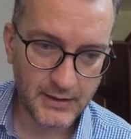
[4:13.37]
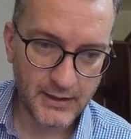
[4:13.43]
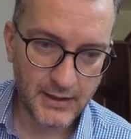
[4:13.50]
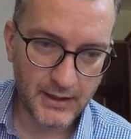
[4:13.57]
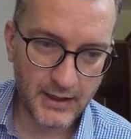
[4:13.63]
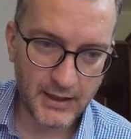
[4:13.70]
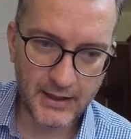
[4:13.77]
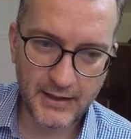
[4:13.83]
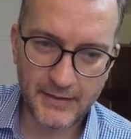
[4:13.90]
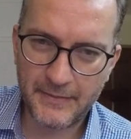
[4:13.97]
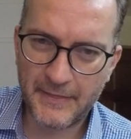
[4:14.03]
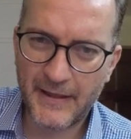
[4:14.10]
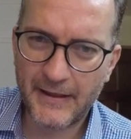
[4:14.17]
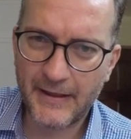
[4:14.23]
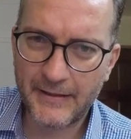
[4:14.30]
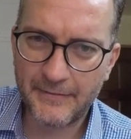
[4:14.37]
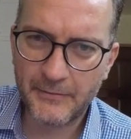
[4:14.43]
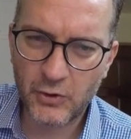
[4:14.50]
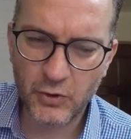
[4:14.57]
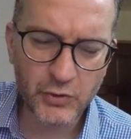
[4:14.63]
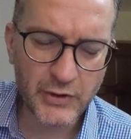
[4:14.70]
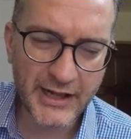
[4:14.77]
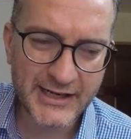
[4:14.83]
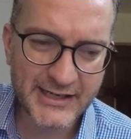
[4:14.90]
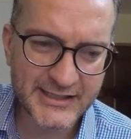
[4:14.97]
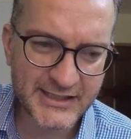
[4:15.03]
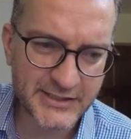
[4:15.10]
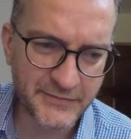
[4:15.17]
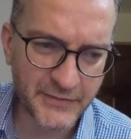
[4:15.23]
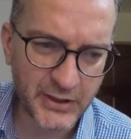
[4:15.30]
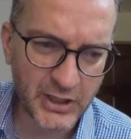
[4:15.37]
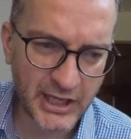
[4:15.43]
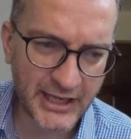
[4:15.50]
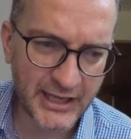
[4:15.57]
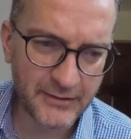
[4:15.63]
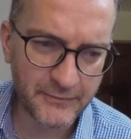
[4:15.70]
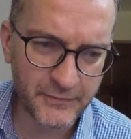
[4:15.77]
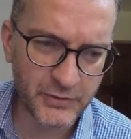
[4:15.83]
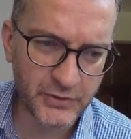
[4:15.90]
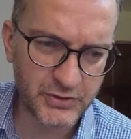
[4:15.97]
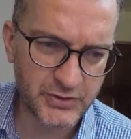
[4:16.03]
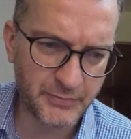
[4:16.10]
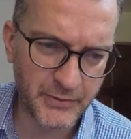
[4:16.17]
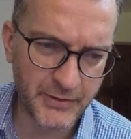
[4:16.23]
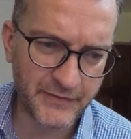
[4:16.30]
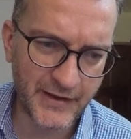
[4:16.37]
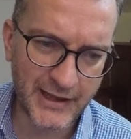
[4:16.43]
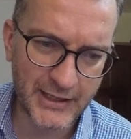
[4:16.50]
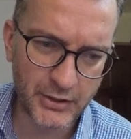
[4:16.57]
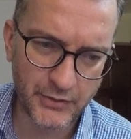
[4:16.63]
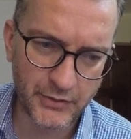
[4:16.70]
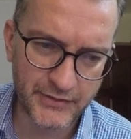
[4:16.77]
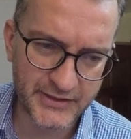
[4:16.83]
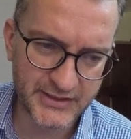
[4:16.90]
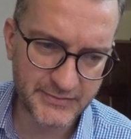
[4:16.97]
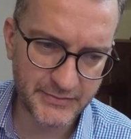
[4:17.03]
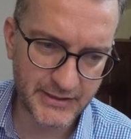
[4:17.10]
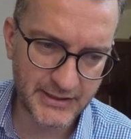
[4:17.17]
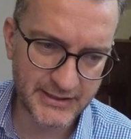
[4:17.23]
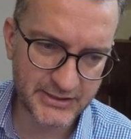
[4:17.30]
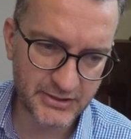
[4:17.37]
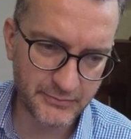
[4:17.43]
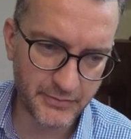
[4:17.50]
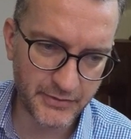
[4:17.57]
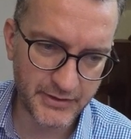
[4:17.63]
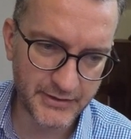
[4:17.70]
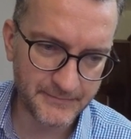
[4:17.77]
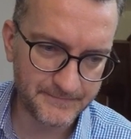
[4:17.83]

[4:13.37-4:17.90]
And Google Analytics is very keen for you to put a value on this, but let's not bother.